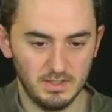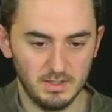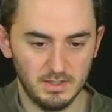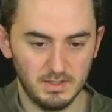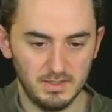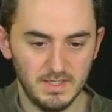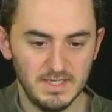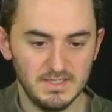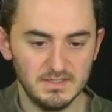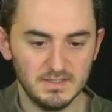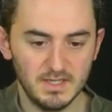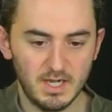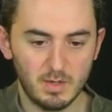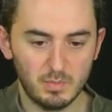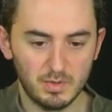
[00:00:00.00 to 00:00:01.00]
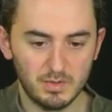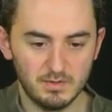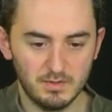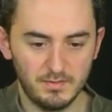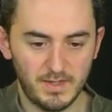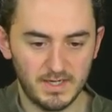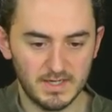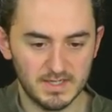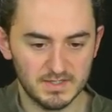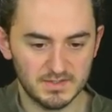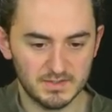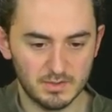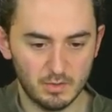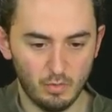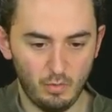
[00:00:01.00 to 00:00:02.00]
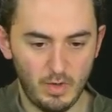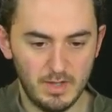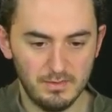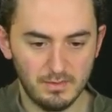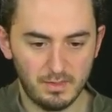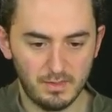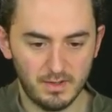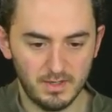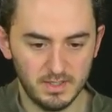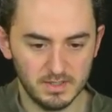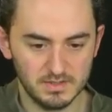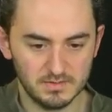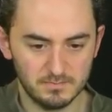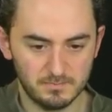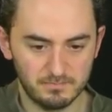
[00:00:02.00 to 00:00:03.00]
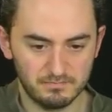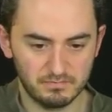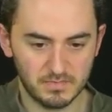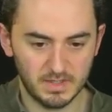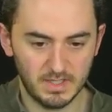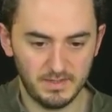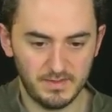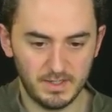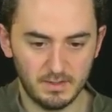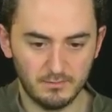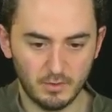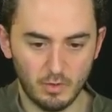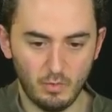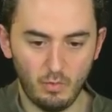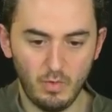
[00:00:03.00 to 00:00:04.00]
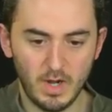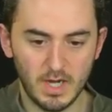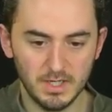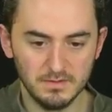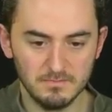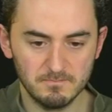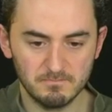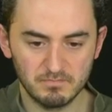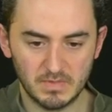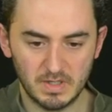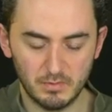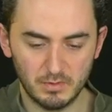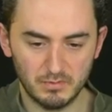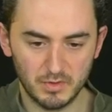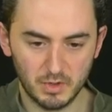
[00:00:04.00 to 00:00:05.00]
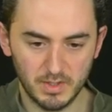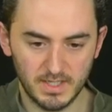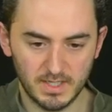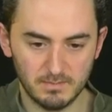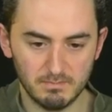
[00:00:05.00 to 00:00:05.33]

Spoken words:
Neatened up, that is 1/3, and then I've got 1, and what have we got here?